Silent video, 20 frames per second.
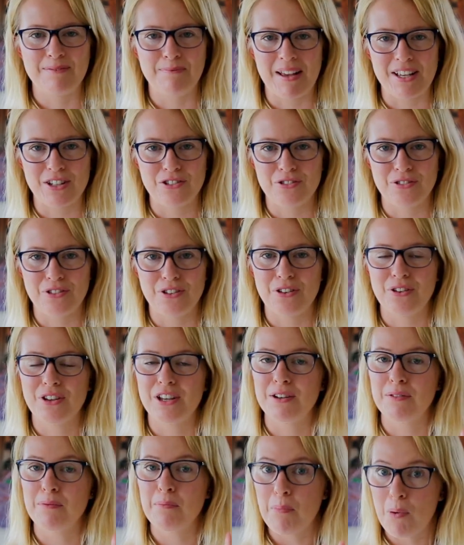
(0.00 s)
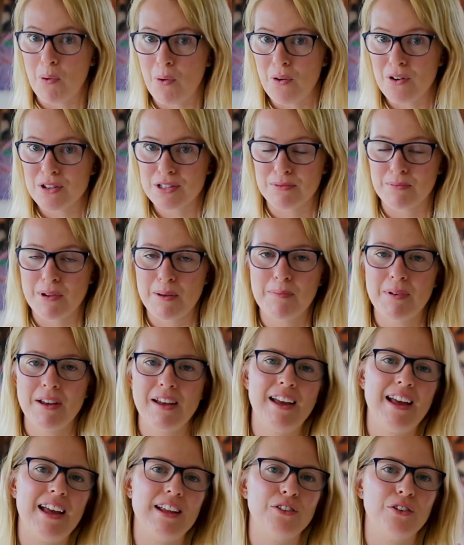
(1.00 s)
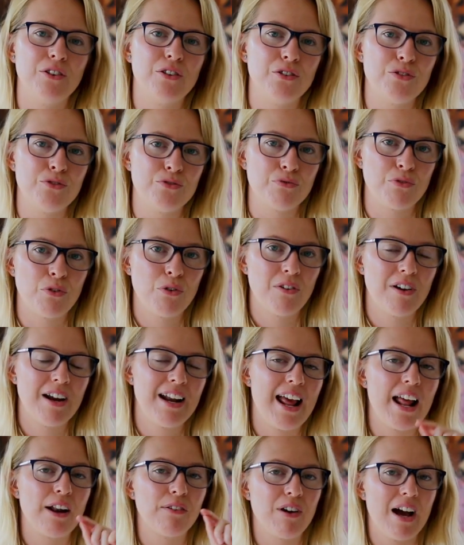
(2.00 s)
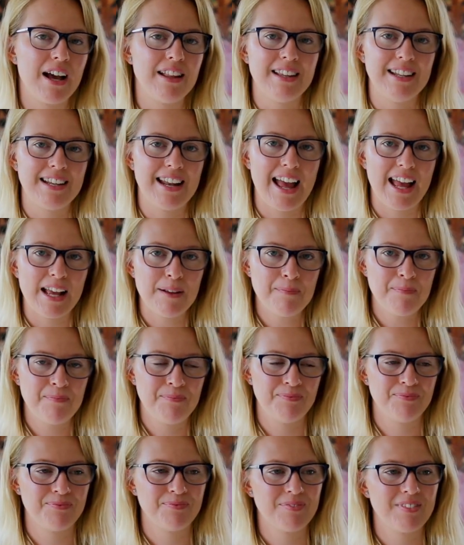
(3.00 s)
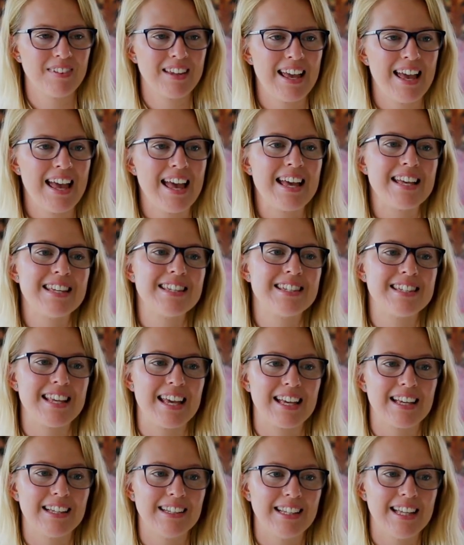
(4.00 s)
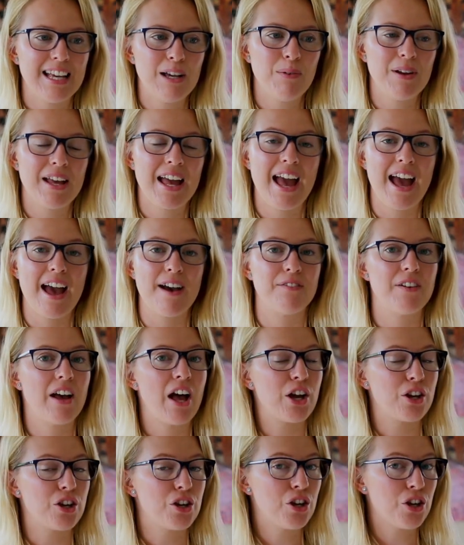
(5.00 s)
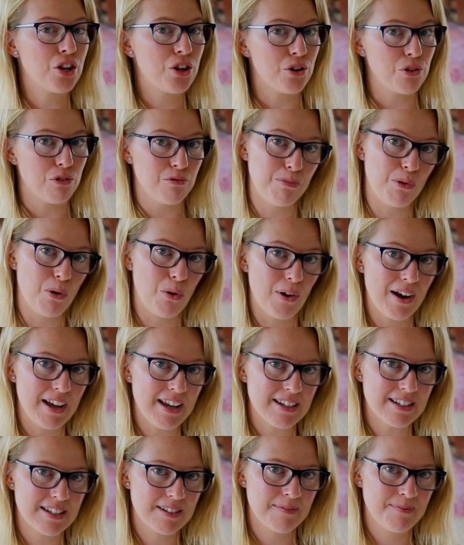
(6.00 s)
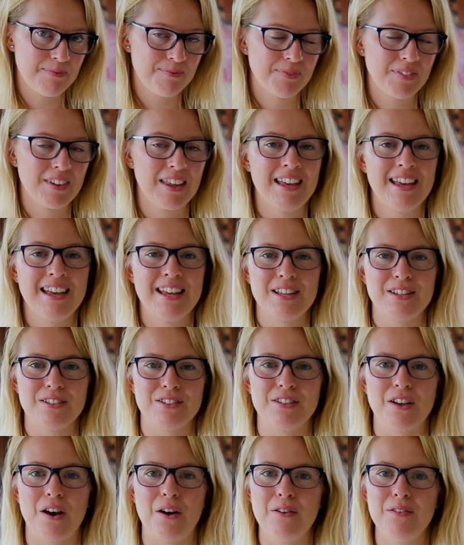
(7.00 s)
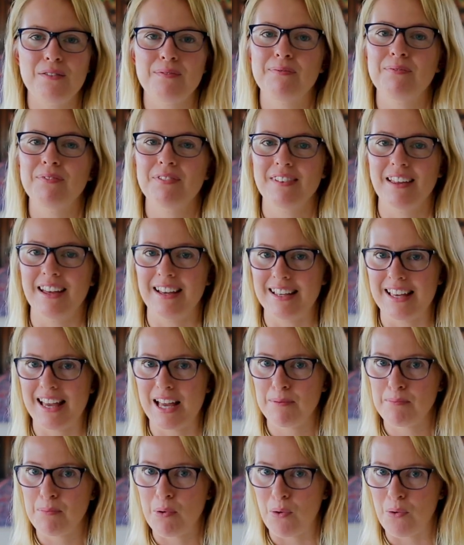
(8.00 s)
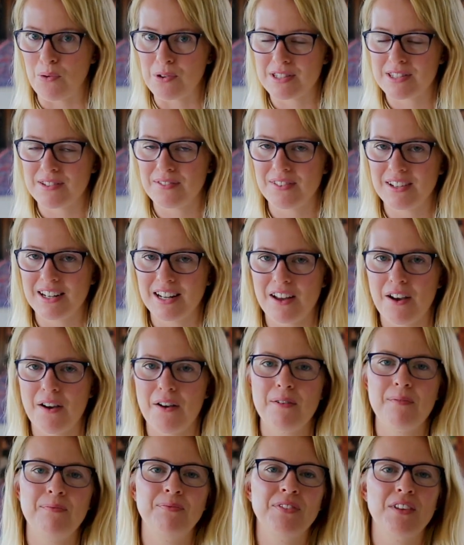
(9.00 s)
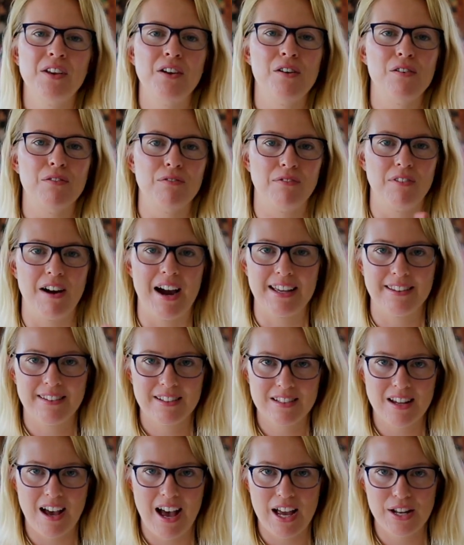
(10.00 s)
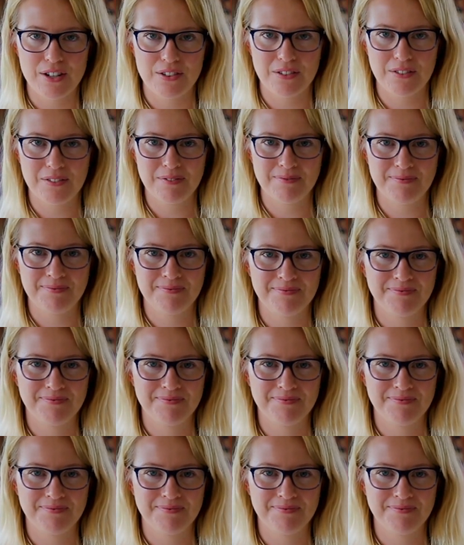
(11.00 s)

Make sure you can pause, remember, and you can draw it and write the name. Secondly, we have a cuboid. So again, pause the video, write the title.